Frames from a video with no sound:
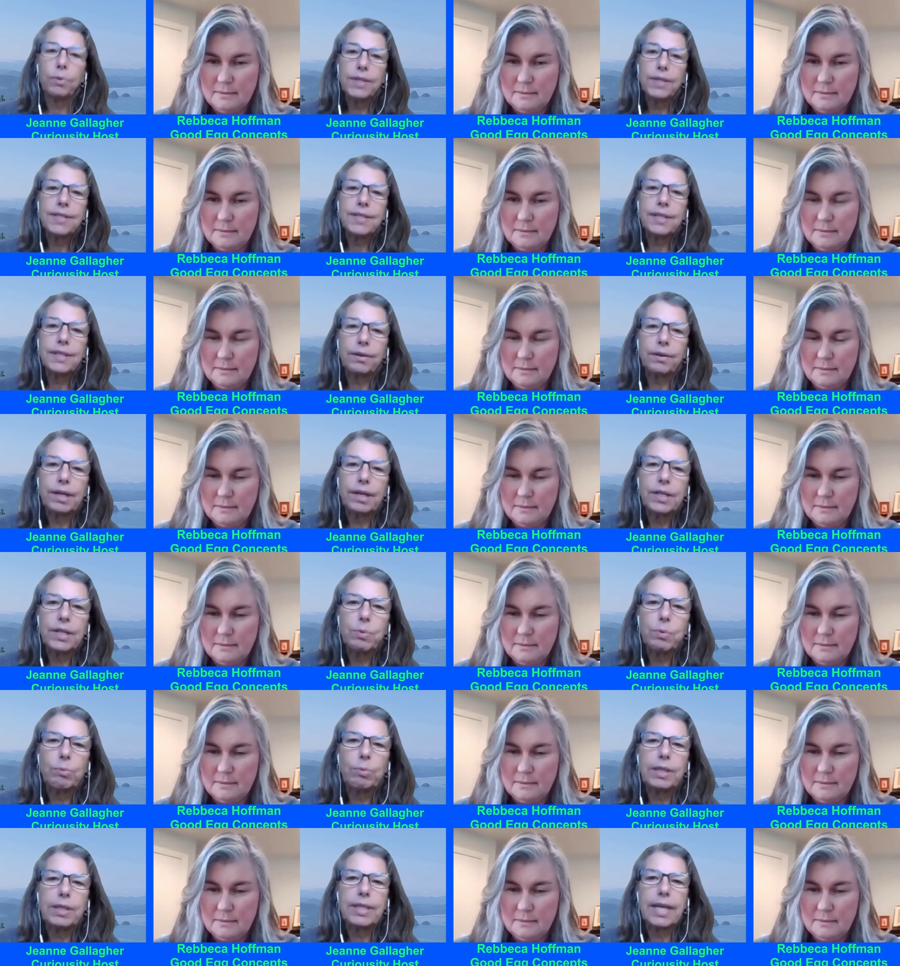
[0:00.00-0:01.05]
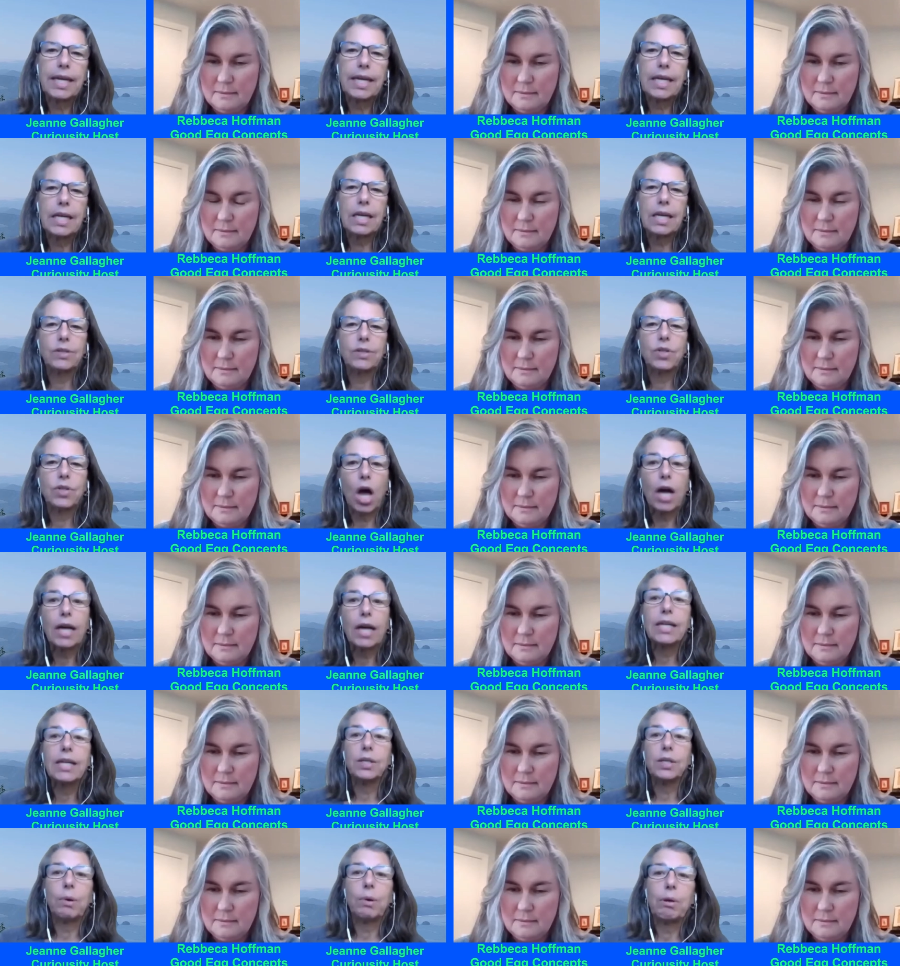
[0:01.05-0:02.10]
Speaker 1: Through this series, we'll be taking,
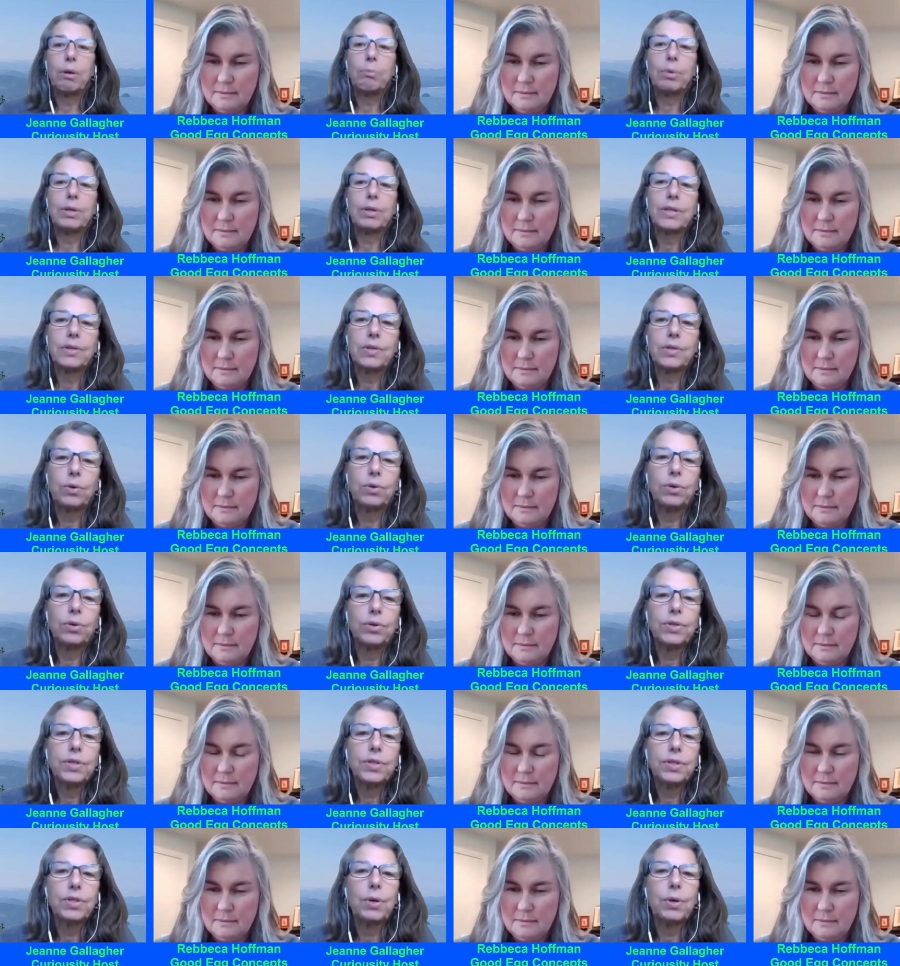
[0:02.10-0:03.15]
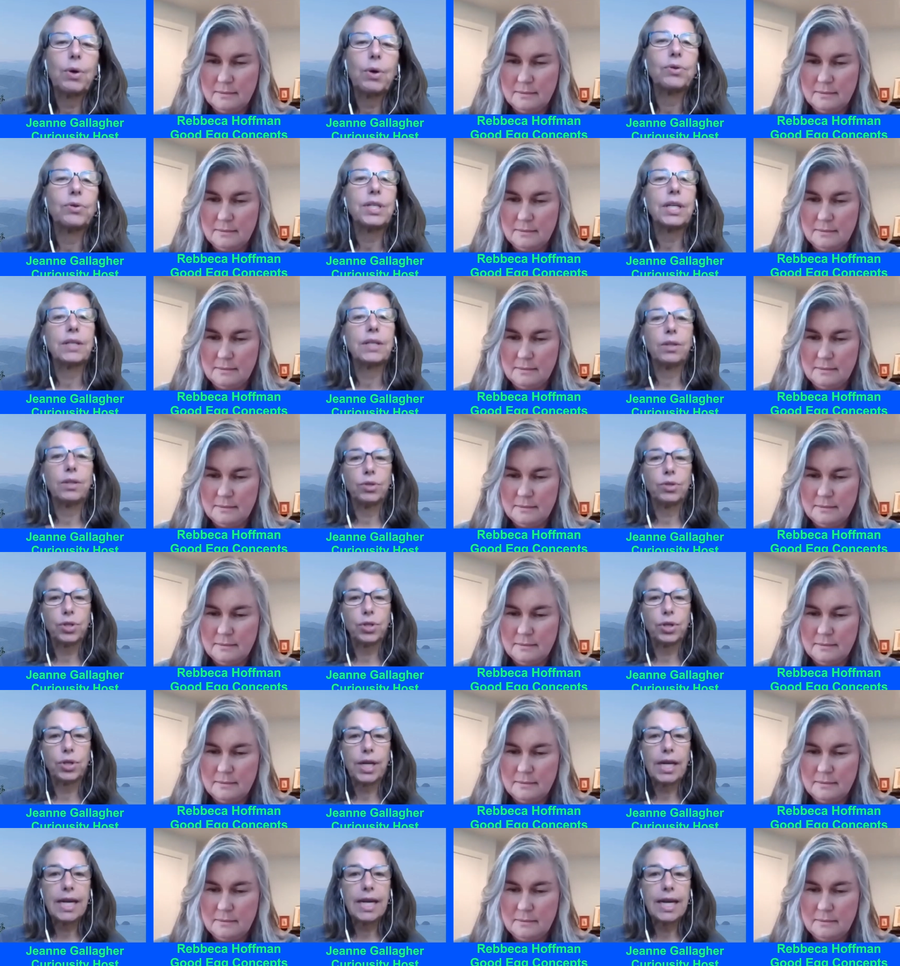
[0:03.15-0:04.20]
talking to women business owners to understand
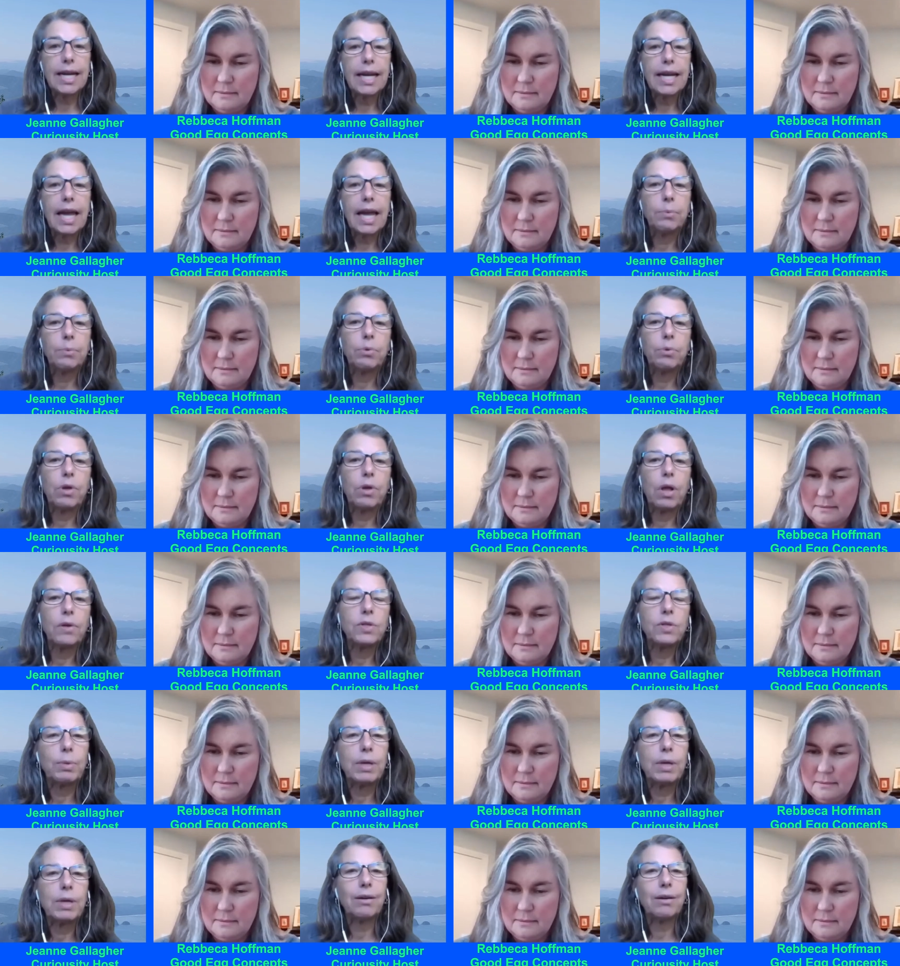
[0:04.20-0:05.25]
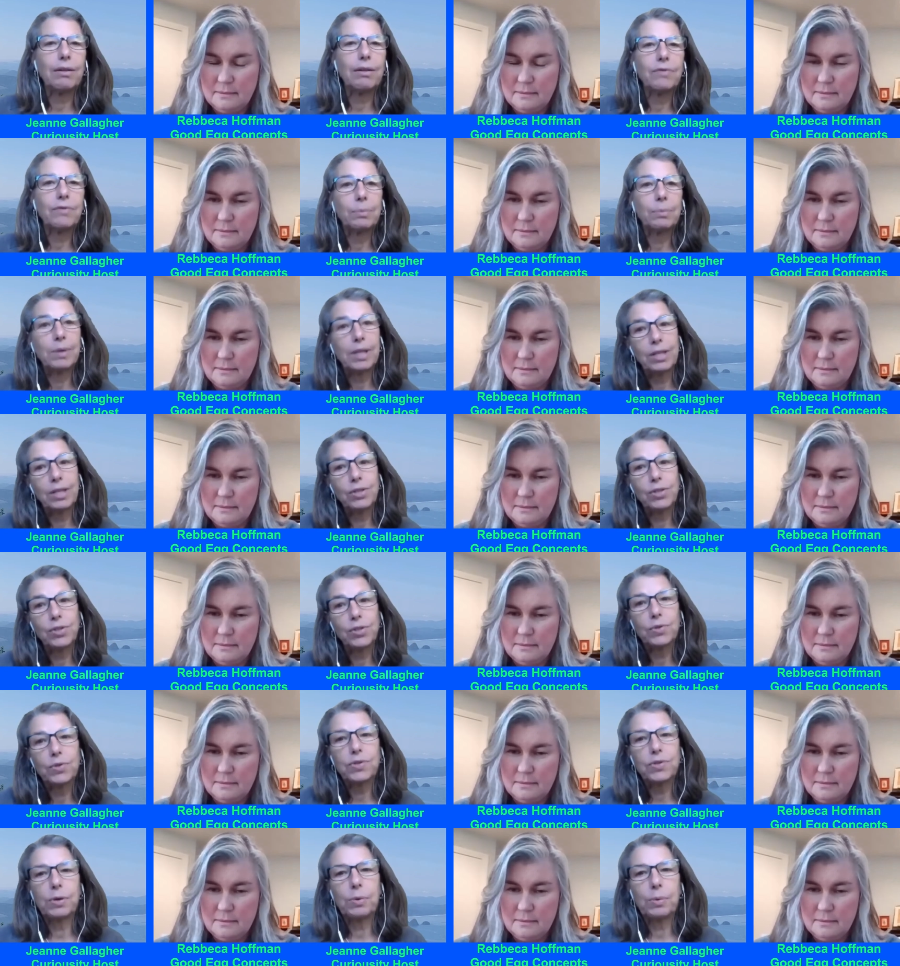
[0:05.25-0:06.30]
their journey. And we'll also be hearing from
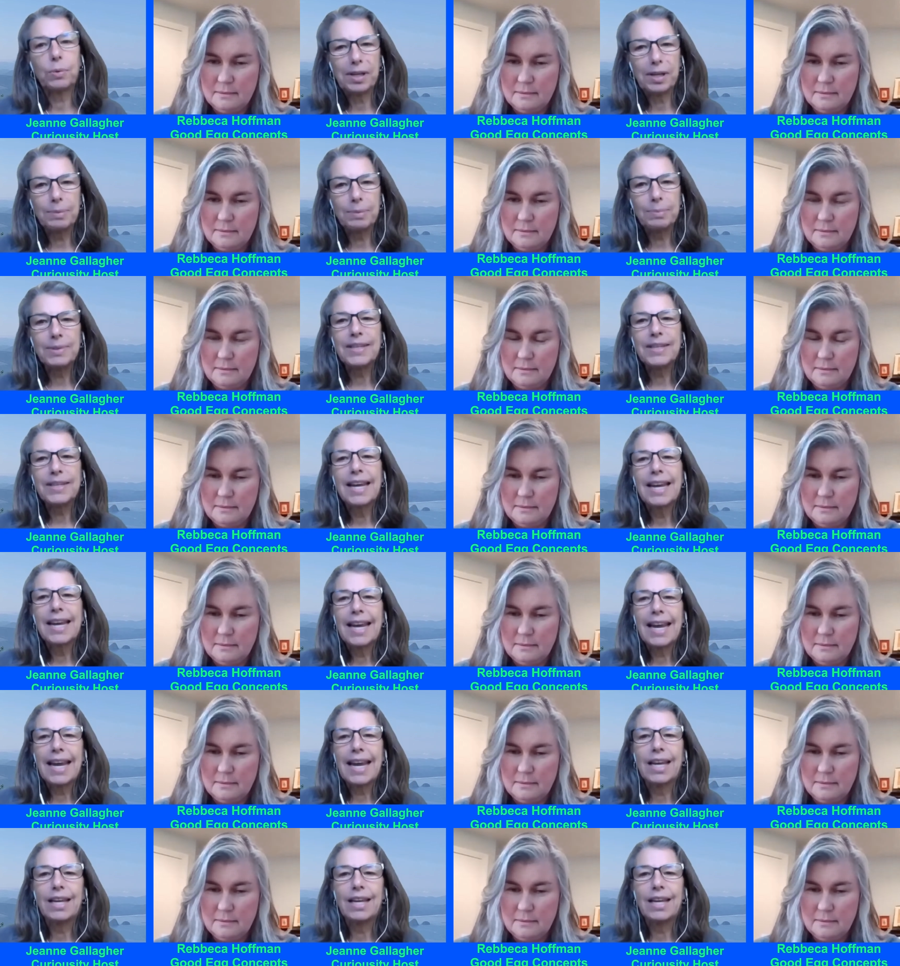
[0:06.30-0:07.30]
Lynn Schusler Williams,